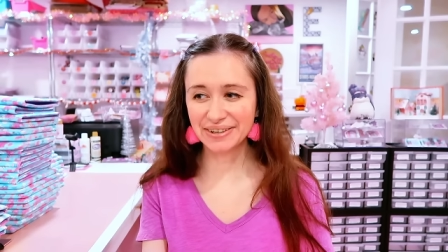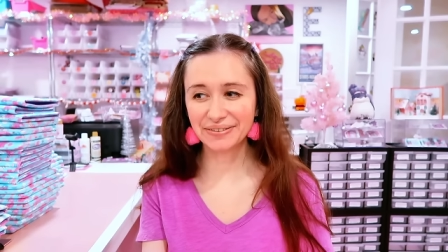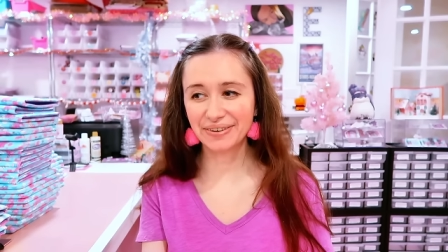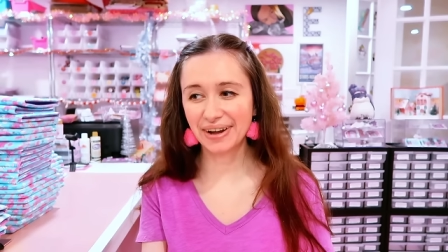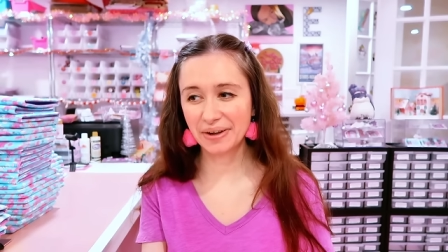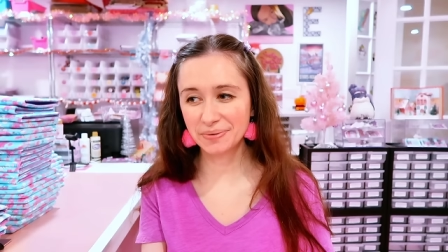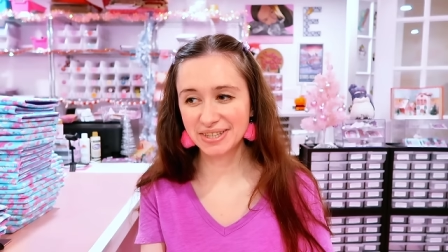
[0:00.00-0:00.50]
like
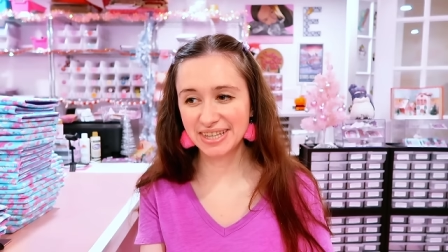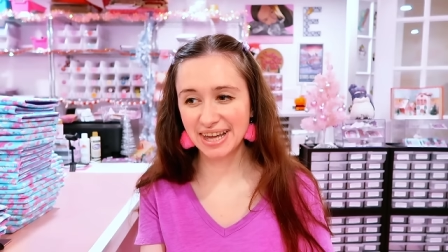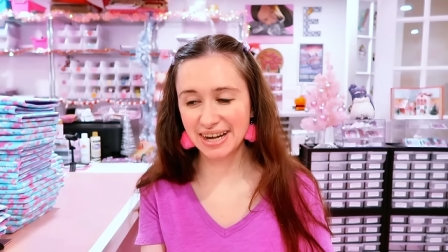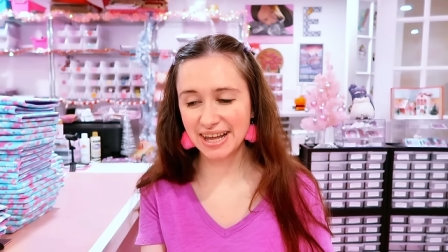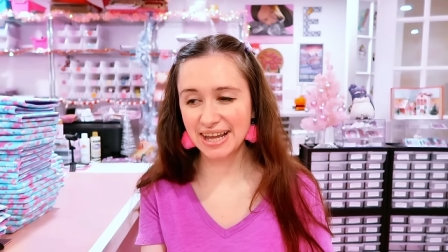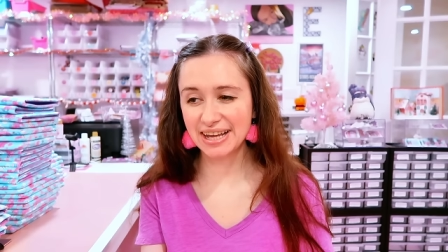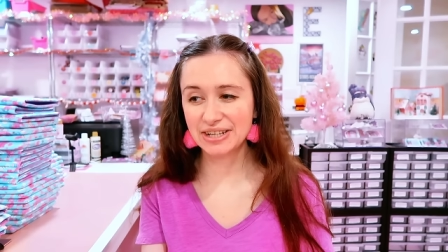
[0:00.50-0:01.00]
when I was
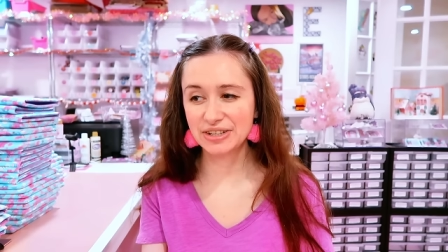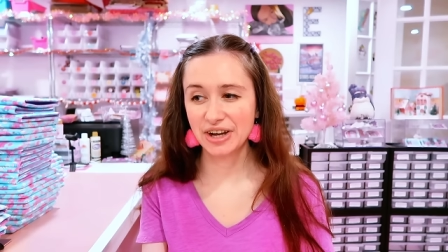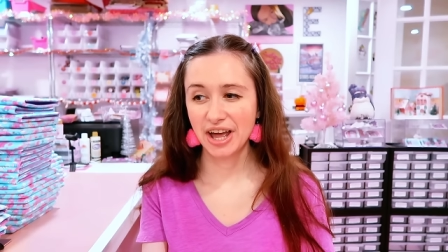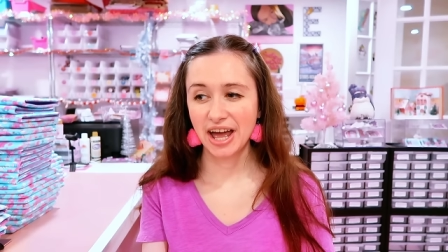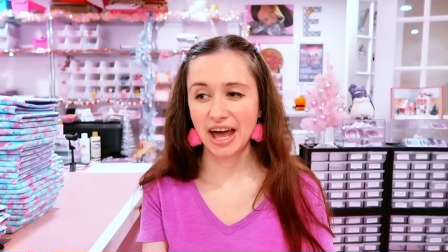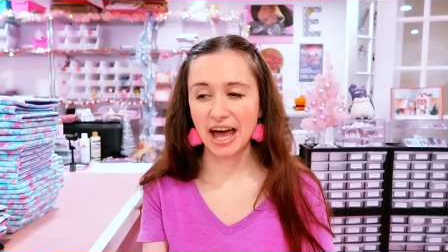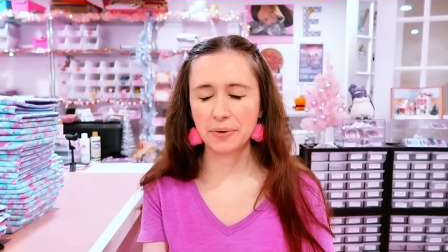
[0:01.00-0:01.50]
that age,
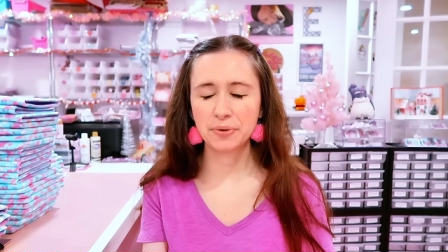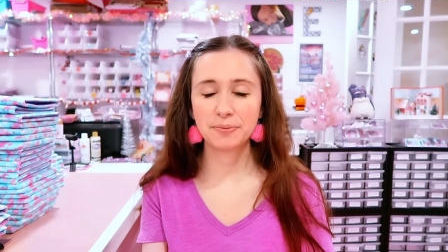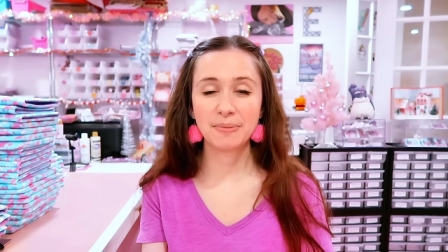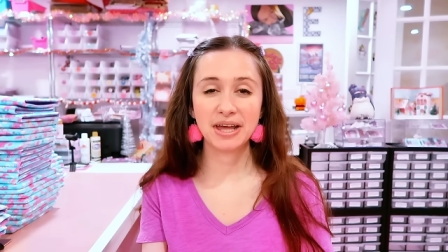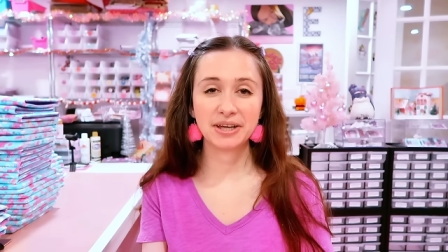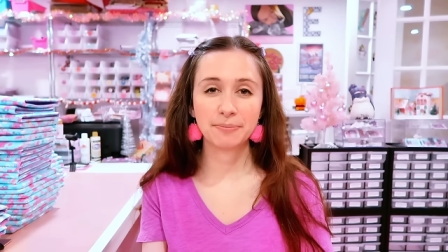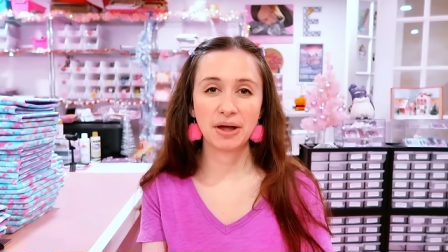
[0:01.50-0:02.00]
I would
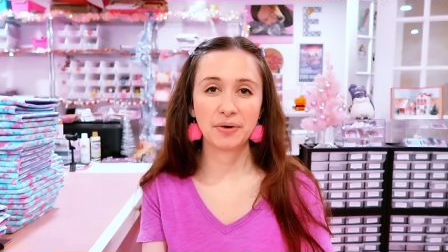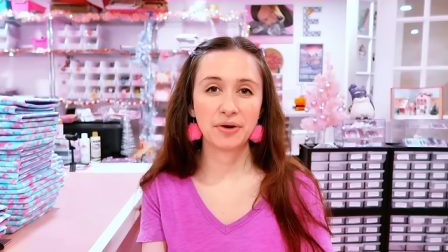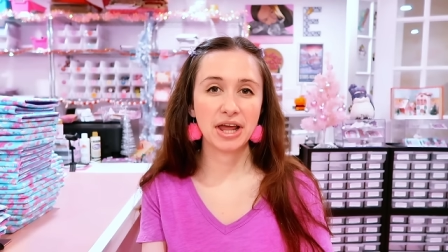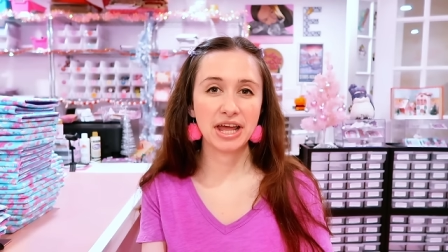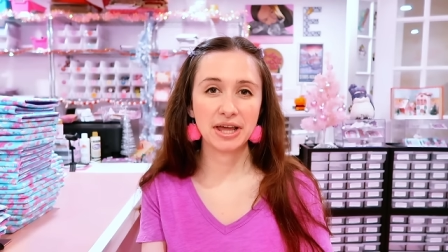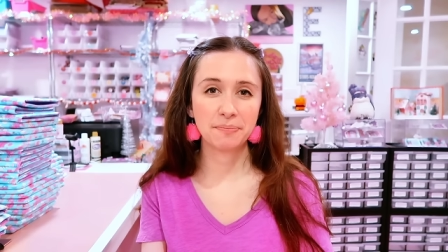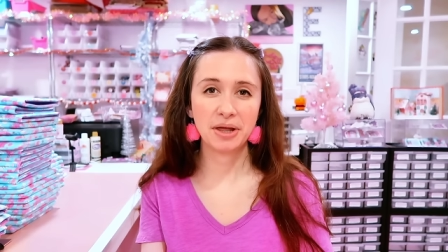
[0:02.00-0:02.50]
make my own
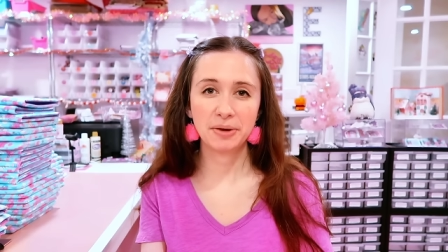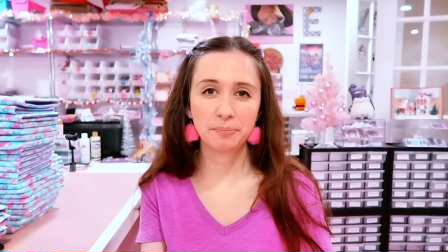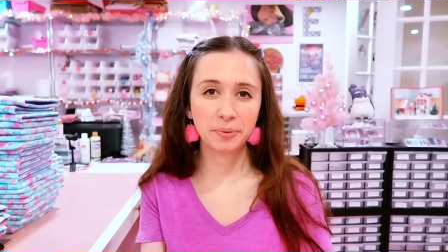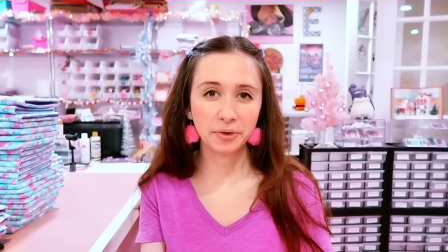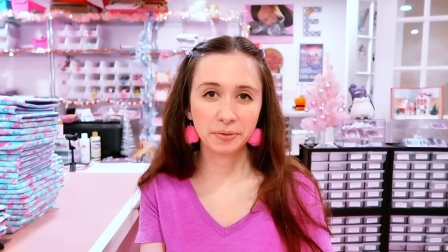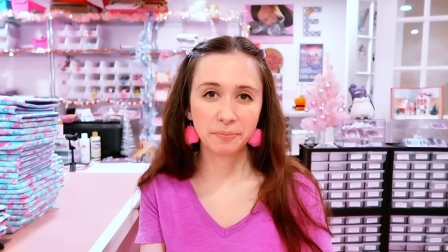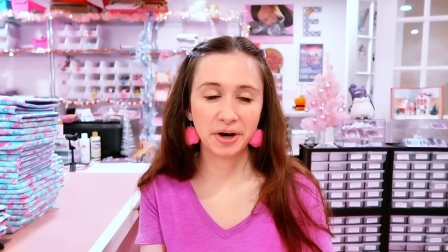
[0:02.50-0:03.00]
handmade
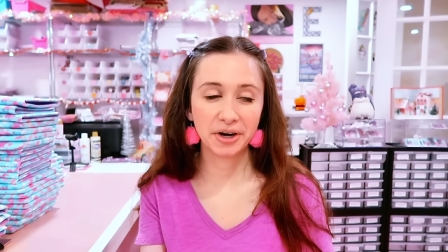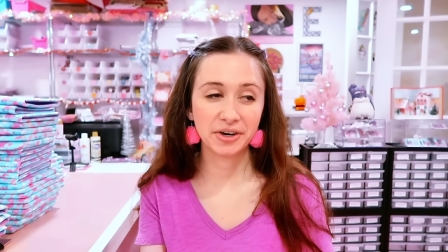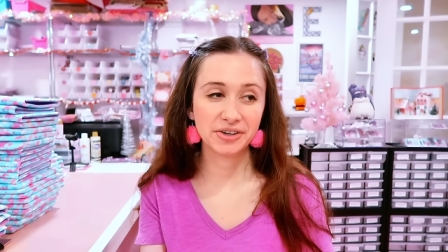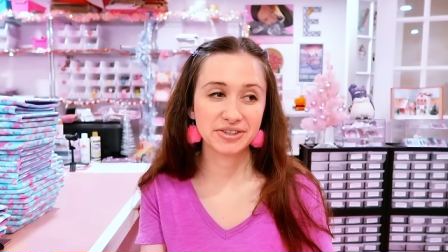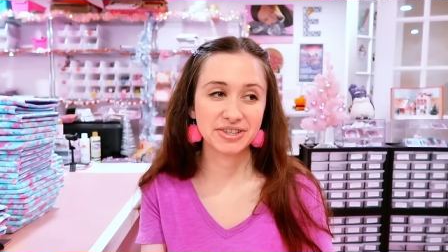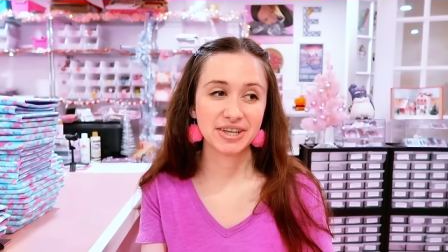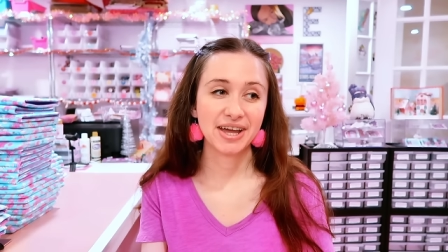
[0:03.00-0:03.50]

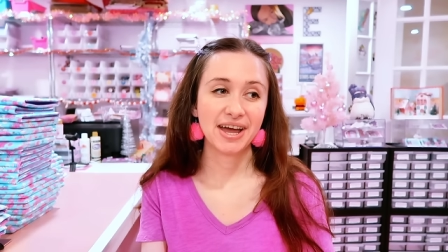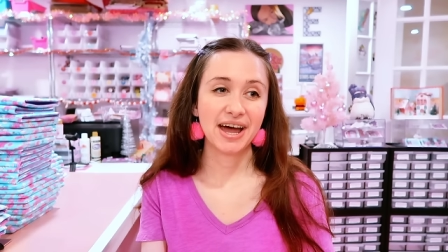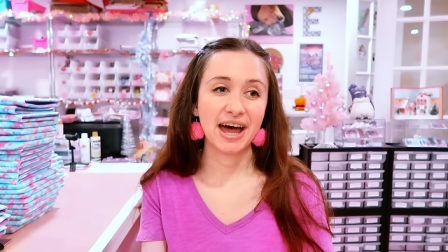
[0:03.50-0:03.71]
bookmarks.